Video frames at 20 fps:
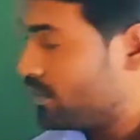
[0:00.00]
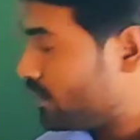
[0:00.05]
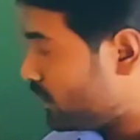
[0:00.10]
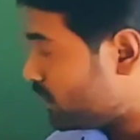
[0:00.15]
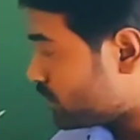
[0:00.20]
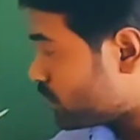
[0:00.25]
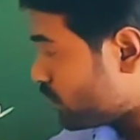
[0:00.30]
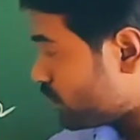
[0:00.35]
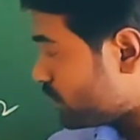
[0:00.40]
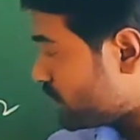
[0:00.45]

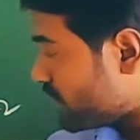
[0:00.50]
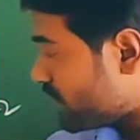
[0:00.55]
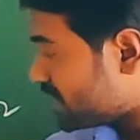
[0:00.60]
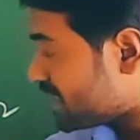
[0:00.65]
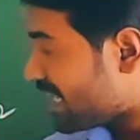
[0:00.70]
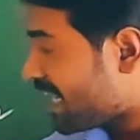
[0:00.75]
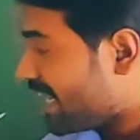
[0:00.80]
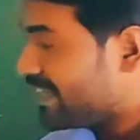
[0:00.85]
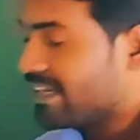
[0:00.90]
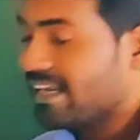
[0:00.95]
So these
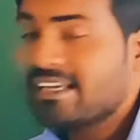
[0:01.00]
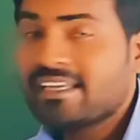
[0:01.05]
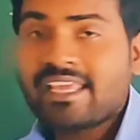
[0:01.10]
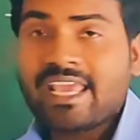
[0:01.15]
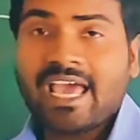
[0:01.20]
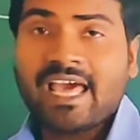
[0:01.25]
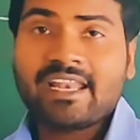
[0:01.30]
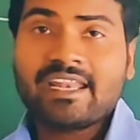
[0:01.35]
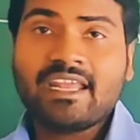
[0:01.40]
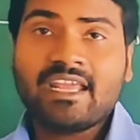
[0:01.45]
iron
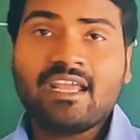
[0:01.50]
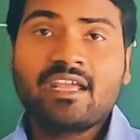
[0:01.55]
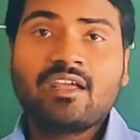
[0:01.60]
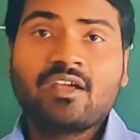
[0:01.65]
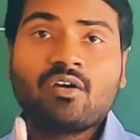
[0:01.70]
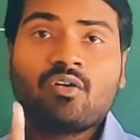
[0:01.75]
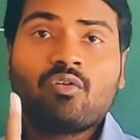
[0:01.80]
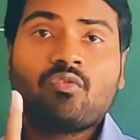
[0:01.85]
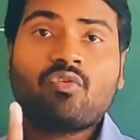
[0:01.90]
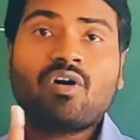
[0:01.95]
carry
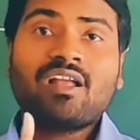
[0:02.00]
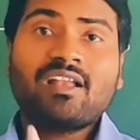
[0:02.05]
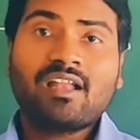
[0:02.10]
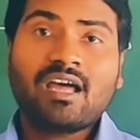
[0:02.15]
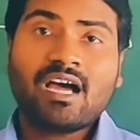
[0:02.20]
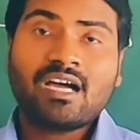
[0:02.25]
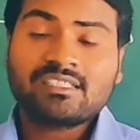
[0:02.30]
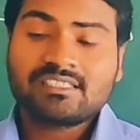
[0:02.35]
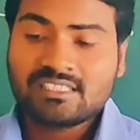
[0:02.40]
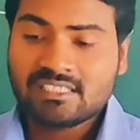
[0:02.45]
one
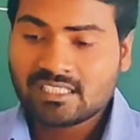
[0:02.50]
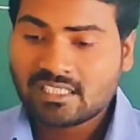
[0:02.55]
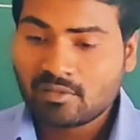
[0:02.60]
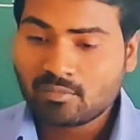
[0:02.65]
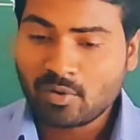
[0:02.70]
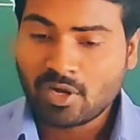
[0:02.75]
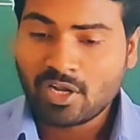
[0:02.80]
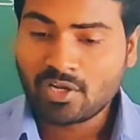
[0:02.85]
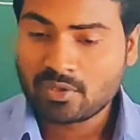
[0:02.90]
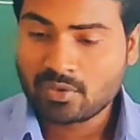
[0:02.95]
oxygen
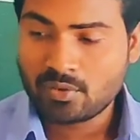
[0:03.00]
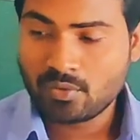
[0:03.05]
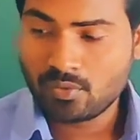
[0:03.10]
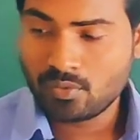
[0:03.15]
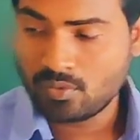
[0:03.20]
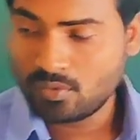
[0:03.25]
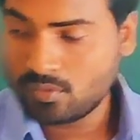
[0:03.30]
molecule.